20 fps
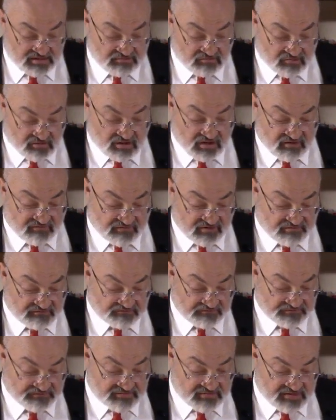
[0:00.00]

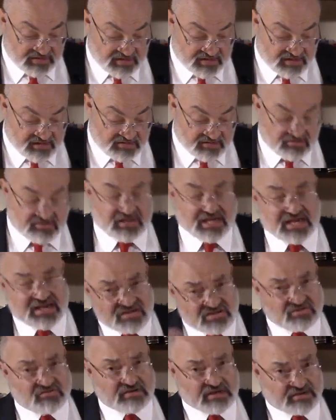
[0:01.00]
Moreover, there's a
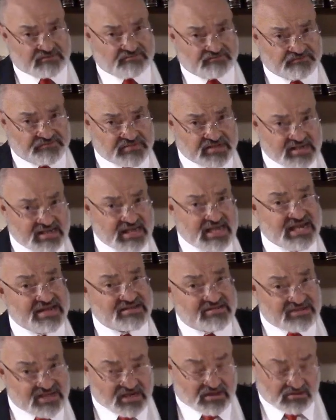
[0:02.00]
history, a
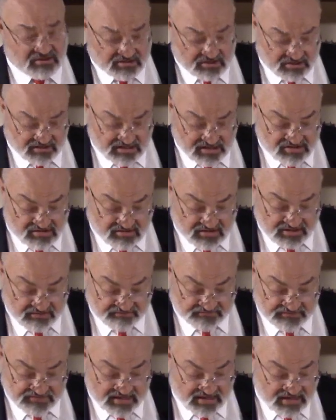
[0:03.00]
cyclical history,
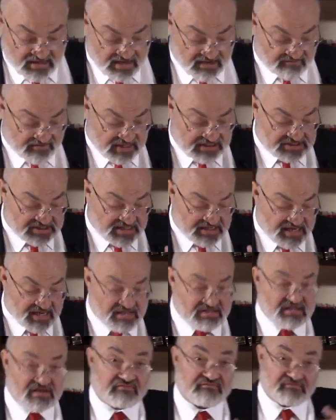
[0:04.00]
of
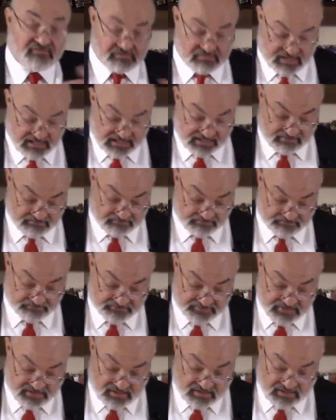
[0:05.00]
Ashkenazic frumkeit.
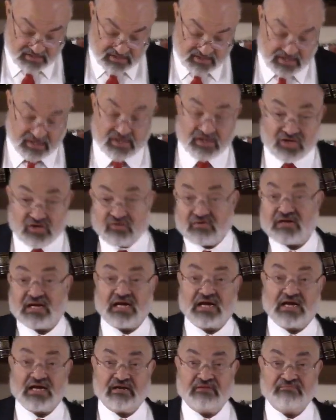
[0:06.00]
You and
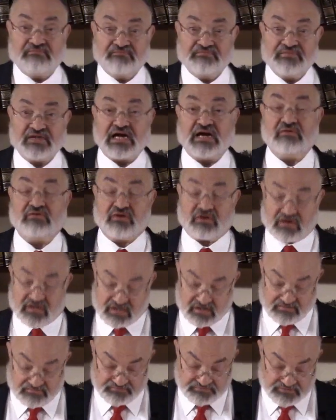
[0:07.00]
I would
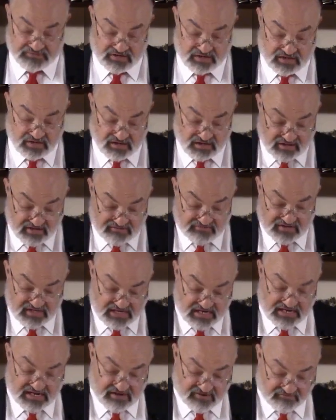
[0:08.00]
argue, are living
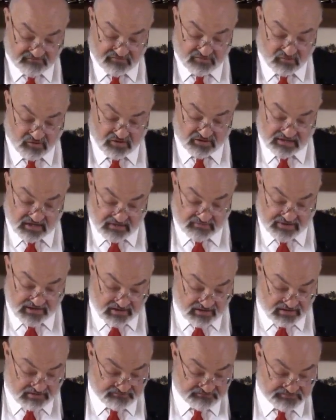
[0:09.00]
today in a frum world in
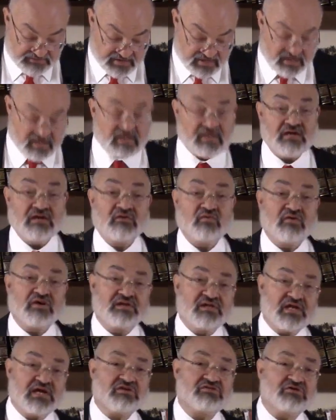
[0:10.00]
America where
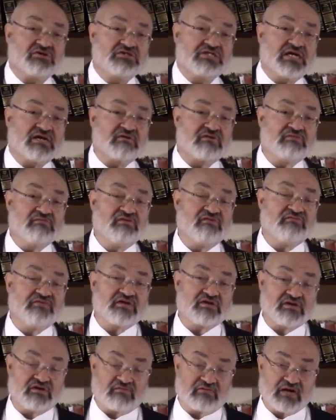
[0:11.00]
things are generally moving
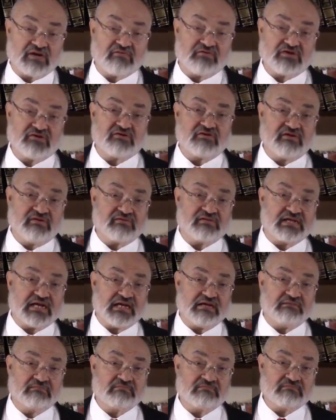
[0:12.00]
to the right. Would you agree with
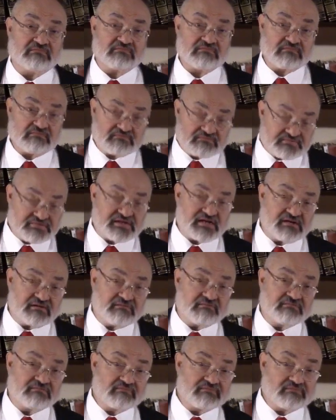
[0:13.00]
that?
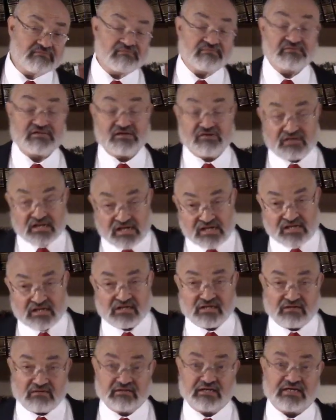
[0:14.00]
Yeah. You like it,
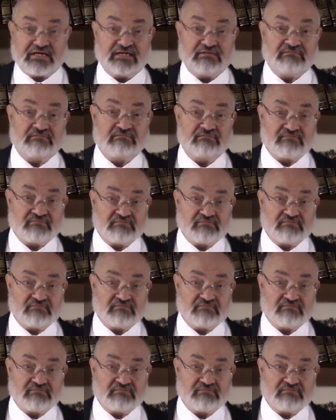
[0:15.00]
you don't like it.